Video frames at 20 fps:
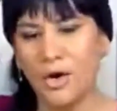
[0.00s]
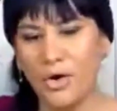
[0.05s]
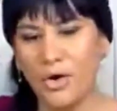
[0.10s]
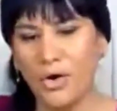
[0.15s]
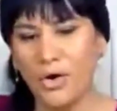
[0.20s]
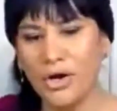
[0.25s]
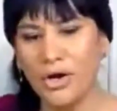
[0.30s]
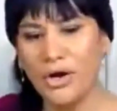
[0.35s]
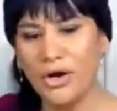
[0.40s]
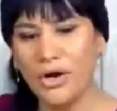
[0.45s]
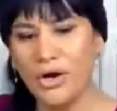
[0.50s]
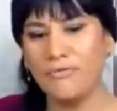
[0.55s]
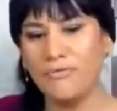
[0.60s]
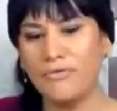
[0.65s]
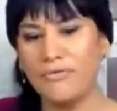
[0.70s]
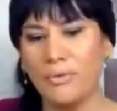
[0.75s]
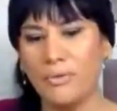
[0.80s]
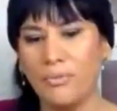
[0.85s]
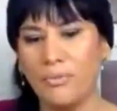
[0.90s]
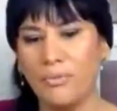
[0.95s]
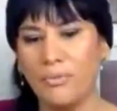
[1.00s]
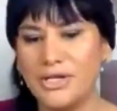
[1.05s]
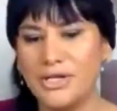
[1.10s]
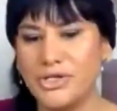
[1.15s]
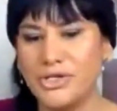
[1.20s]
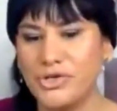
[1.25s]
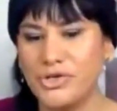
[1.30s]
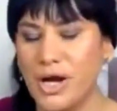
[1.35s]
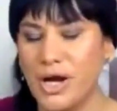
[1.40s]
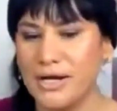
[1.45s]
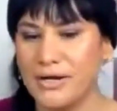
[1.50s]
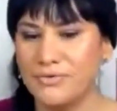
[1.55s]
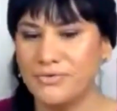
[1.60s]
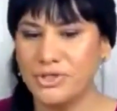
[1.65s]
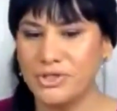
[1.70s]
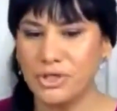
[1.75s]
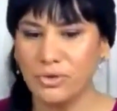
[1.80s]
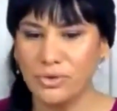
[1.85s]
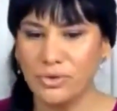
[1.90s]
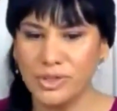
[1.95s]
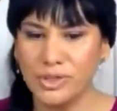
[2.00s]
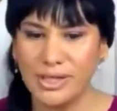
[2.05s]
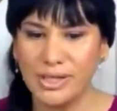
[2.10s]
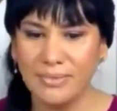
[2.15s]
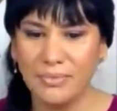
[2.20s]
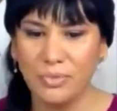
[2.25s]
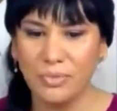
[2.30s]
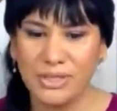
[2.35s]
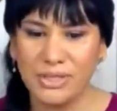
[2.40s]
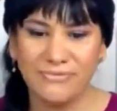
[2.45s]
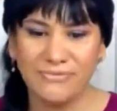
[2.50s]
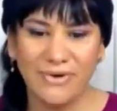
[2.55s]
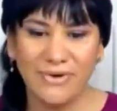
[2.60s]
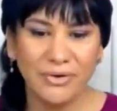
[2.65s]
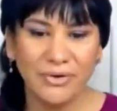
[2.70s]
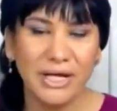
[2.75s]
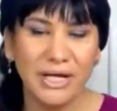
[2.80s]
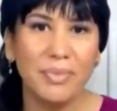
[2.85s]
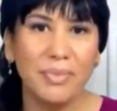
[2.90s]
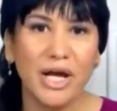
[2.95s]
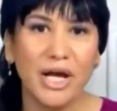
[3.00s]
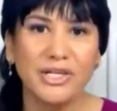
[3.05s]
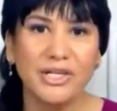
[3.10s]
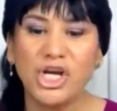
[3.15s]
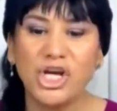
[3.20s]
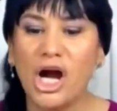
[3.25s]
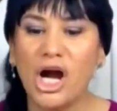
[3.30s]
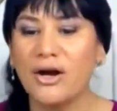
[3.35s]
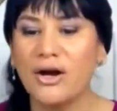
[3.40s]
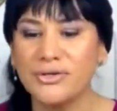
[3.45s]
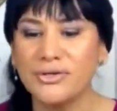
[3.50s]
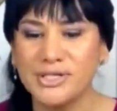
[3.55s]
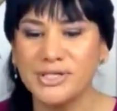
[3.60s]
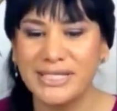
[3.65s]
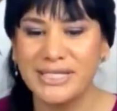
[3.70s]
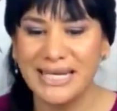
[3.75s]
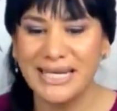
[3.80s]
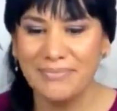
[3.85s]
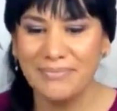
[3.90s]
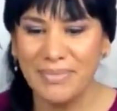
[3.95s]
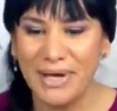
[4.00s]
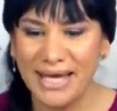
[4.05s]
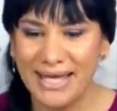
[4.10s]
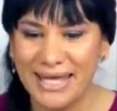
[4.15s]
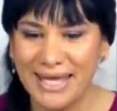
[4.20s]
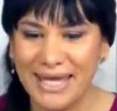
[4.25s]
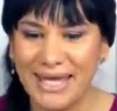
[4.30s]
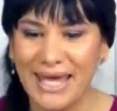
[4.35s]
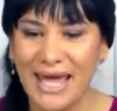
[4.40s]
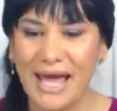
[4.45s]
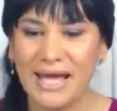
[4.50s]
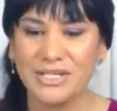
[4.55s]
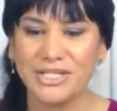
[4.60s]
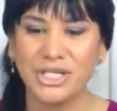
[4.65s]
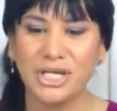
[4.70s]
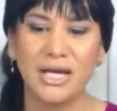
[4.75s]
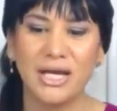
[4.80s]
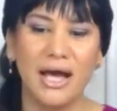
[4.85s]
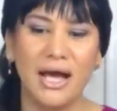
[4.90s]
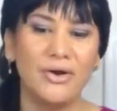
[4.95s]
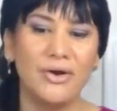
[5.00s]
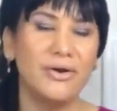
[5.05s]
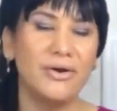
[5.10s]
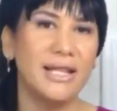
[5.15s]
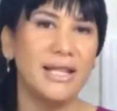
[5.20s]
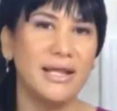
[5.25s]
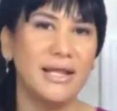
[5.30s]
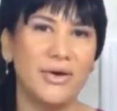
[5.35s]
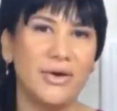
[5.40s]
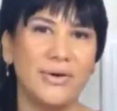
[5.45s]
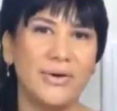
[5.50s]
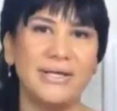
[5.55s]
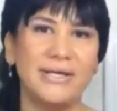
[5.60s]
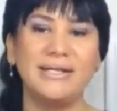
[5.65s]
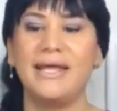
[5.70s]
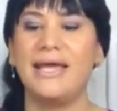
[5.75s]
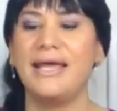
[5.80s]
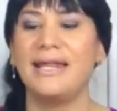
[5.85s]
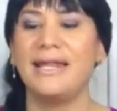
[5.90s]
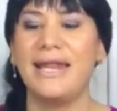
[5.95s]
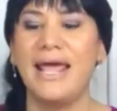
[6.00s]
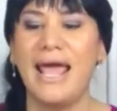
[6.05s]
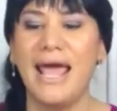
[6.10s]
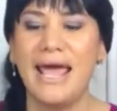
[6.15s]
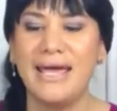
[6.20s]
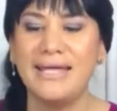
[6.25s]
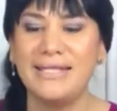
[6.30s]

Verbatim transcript: The Order of the White Shrine of Jerusalem was founded by Charles D. Magee at Chicago, Illinois in